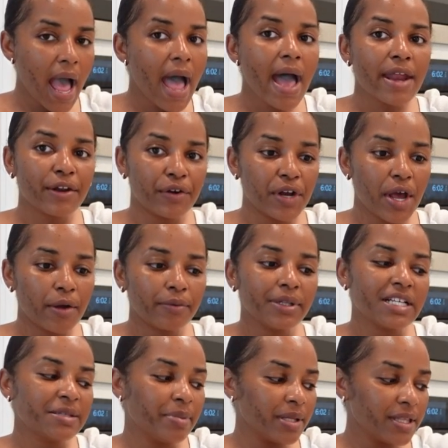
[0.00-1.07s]
I don't know.
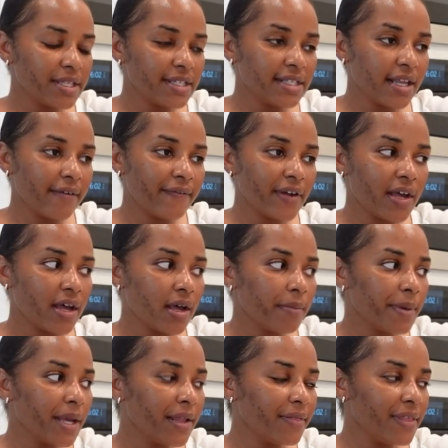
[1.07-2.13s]
Let's put this stuff
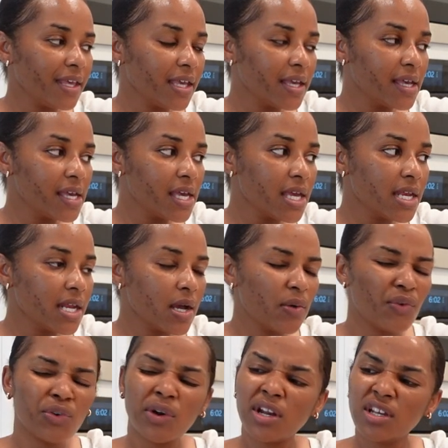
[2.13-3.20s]
up and then
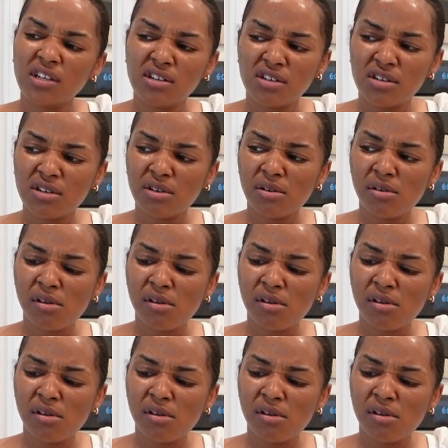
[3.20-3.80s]
what do I need to do?